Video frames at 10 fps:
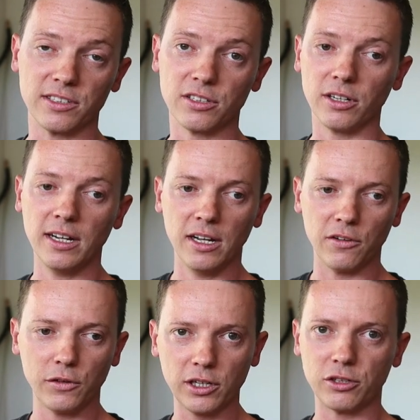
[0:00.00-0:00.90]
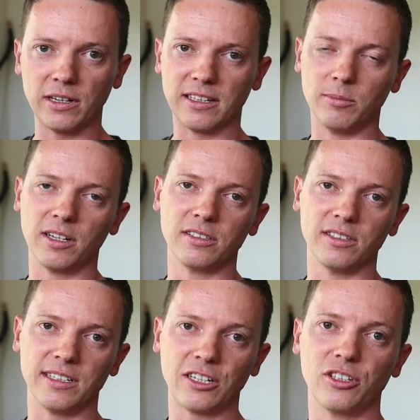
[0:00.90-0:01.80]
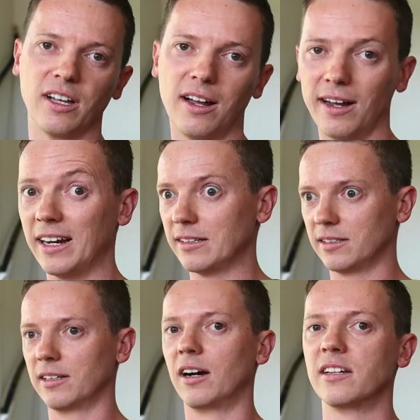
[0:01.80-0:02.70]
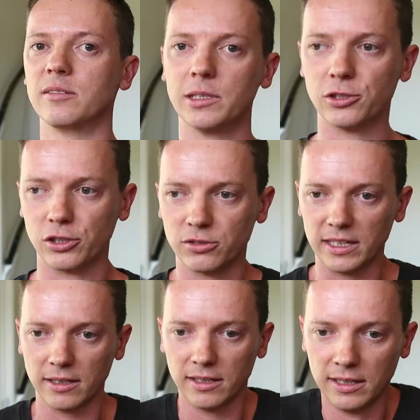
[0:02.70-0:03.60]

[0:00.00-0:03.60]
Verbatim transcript: So fully contracted muscle is actually the highest in isometric strength.